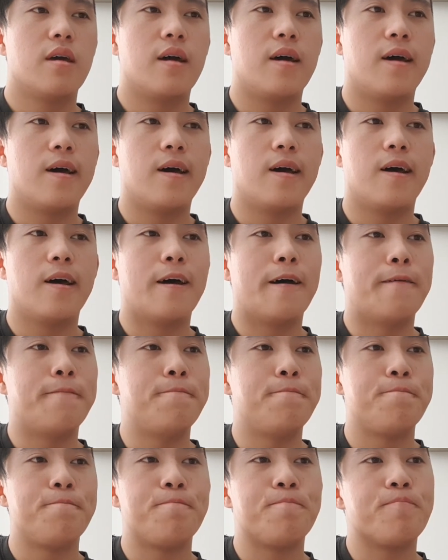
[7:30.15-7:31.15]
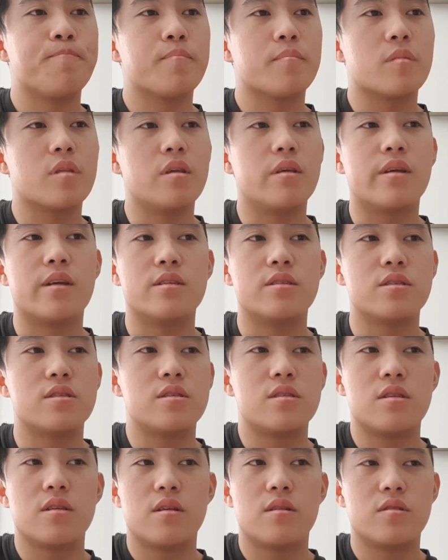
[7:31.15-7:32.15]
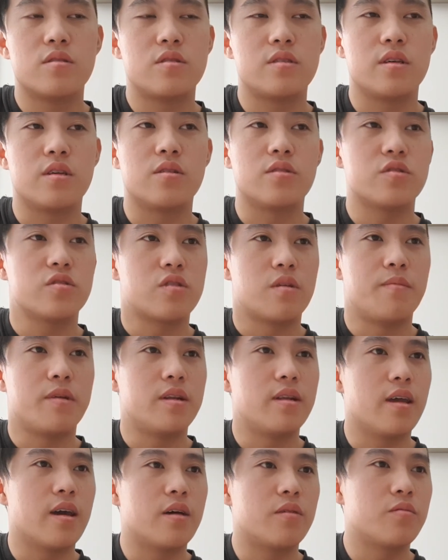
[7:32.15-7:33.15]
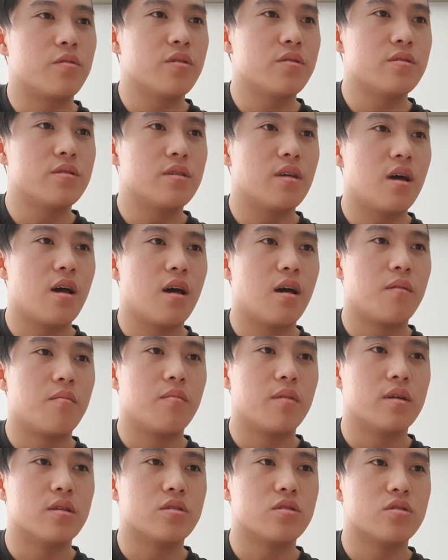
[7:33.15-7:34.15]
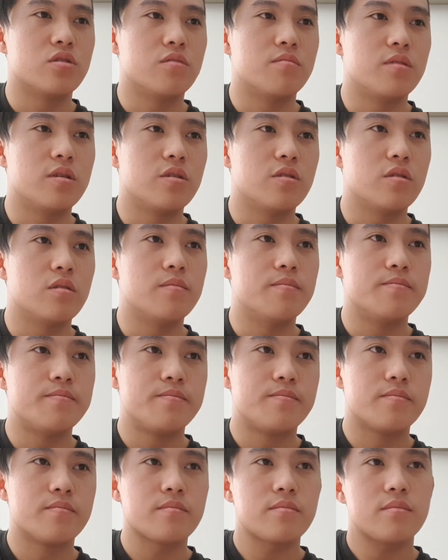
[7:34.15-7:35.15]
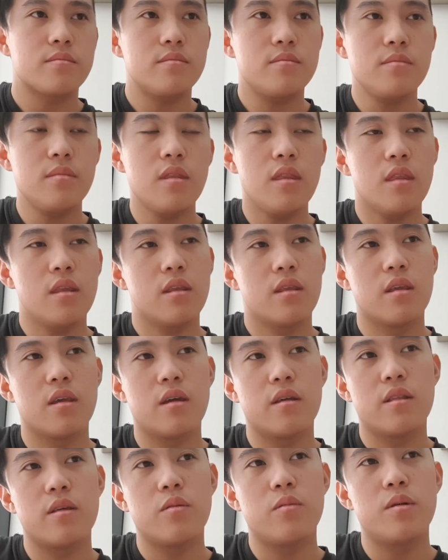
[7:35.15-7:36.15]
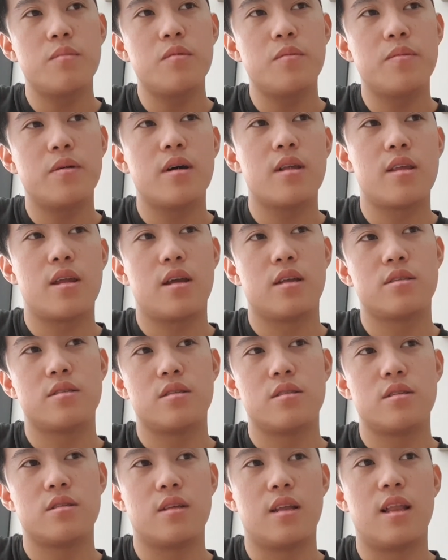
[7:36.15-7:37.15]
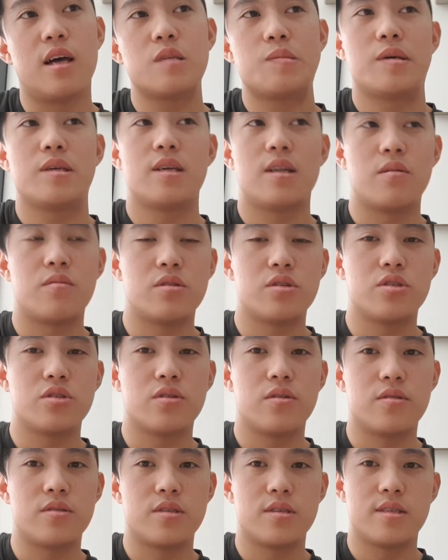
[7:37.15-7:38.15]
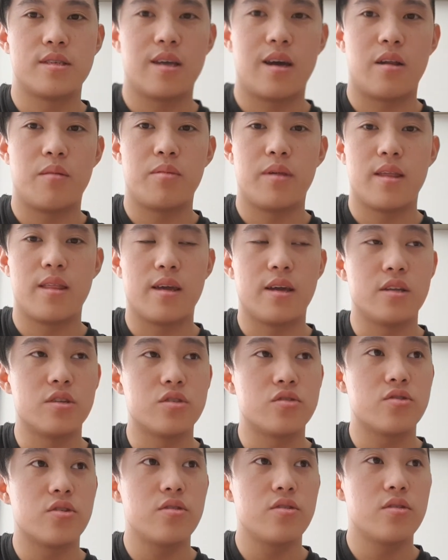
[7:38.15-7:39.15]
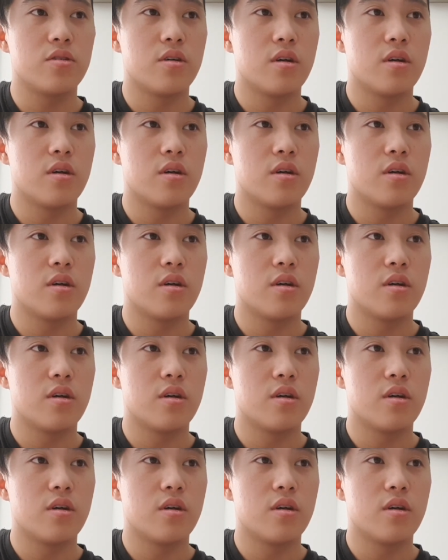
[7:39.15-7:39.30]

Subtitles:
you can just single strum it downwards, and it should be good. Now, the last part that I want to show is just how to play the intro,